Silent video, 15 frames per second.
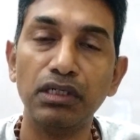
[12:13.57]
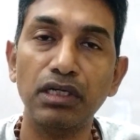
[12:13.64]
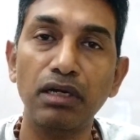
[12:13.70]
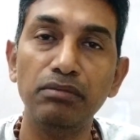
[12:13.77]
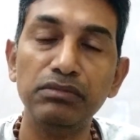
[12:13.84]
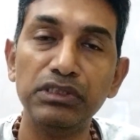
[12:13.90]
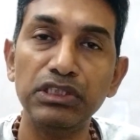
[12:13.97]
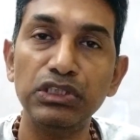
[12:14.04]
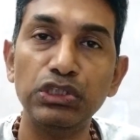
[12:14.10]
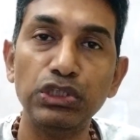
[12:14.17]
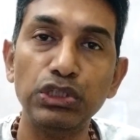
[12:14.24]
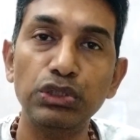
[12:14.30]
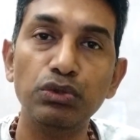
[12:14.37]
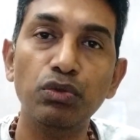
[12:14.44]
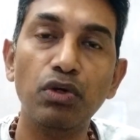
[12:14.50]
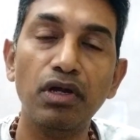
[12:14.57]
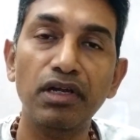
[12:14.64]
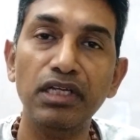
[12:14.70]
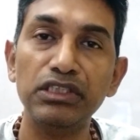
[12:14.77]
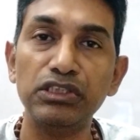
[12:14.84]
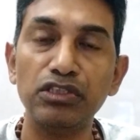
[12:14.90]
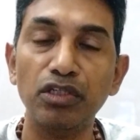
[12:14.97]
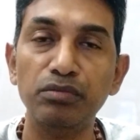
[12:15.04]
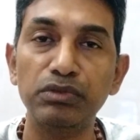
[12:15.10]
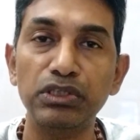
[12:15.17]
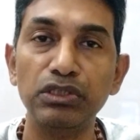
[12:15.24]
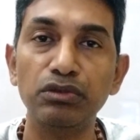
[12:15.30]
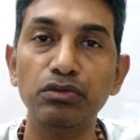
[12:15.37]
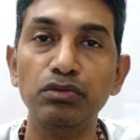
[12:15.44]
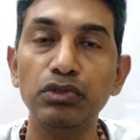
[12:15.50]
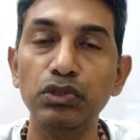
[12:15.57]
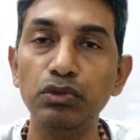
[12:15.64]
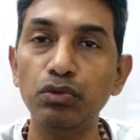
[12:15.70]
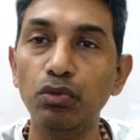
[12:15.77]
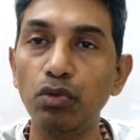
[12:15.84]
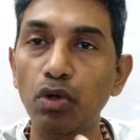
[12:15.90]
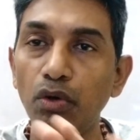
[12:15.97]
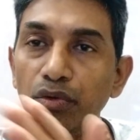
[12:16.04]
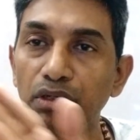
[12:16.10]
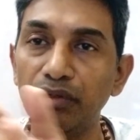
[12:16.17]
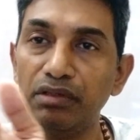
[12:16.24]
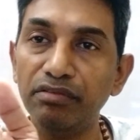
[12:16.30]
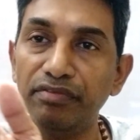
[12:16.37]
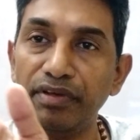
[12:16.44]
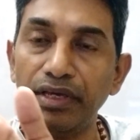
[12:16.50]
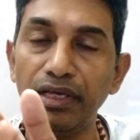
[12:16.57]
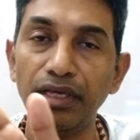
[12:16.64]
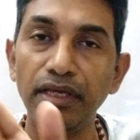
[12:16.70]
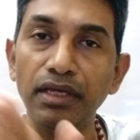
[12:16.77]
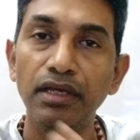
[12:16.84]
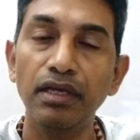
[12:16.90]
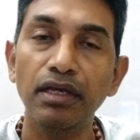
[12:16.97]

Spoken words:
comes into you or disturbs you, you go out of the way.